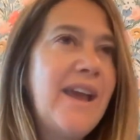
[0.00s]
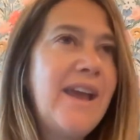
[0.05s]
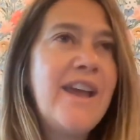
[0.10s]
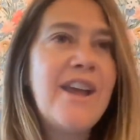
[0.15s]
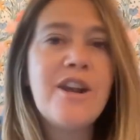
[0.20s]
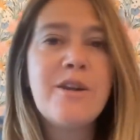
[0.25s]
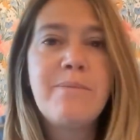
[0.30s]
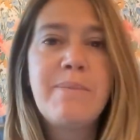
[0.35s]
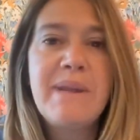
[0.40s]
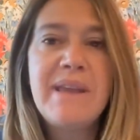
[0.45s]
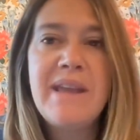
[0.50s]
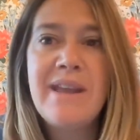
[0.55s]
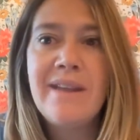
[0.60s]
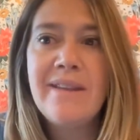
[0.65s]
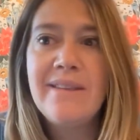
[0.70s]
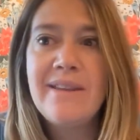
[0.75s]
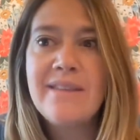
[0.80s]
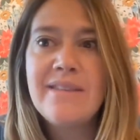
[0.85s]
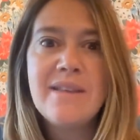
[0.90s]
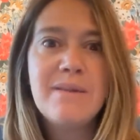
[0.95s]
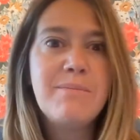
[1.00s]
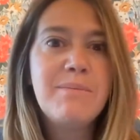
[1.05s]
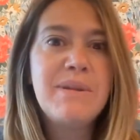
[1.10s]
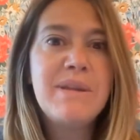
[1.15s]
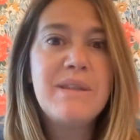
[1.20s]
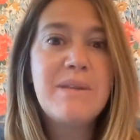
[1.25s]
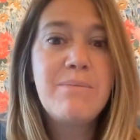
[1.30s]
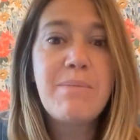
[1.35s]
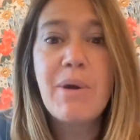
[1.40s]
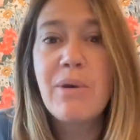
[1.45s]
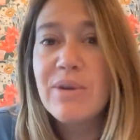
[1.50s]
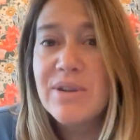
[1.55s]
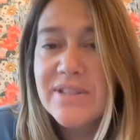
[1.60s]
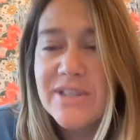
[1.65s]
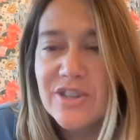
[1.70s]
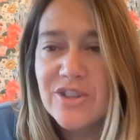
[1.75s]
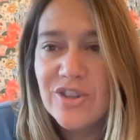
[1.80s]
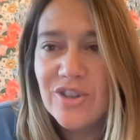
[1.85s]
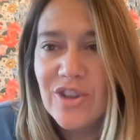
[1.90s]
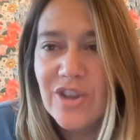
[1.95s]
A or B, and let them be the
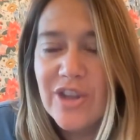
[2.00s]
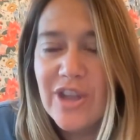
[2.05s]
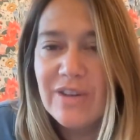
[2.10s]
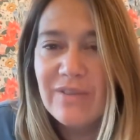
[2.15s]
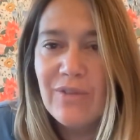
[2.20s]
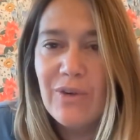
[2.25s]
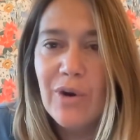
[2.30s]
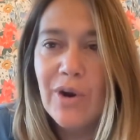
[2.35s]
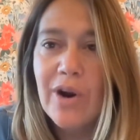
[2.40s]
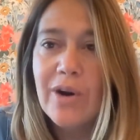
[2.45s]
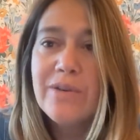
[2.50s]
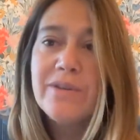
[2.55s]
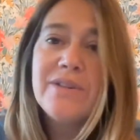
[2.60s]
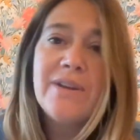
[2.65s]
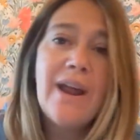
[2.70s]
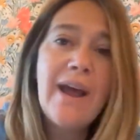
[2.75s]
bonuses you're looking for?